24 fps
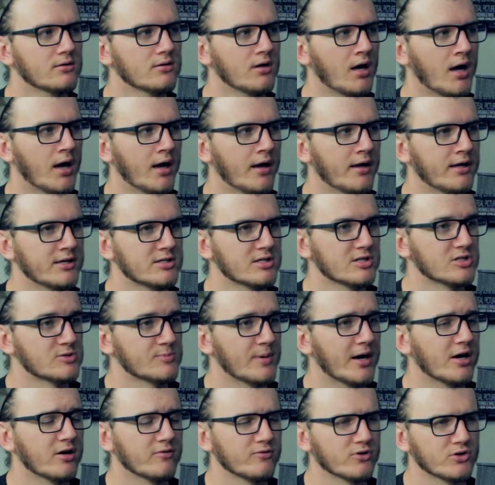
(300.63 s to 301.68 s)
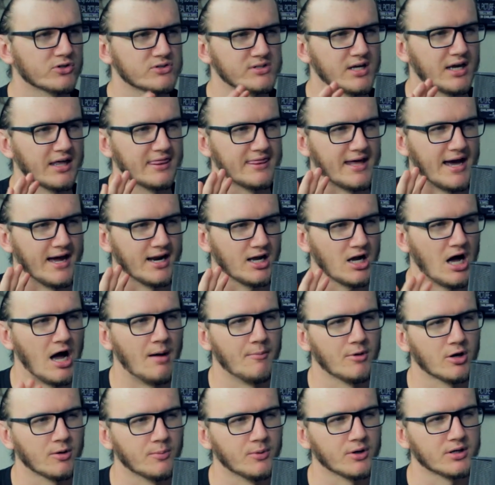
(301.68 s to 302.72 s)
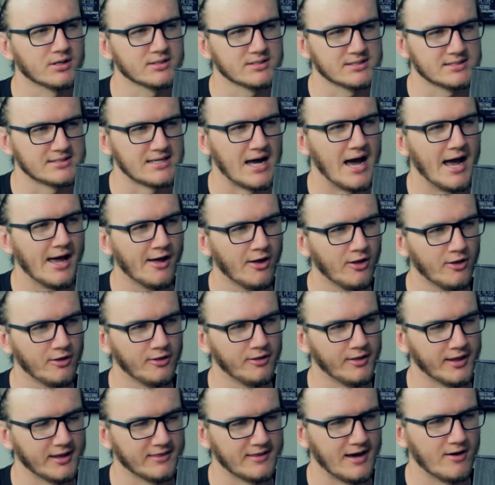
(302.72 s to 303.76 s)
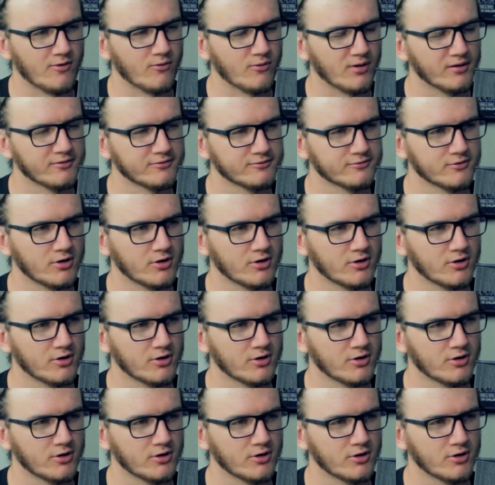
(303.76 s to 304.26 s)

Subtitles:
Into the Spider-Verse, like that comic book style, like that rough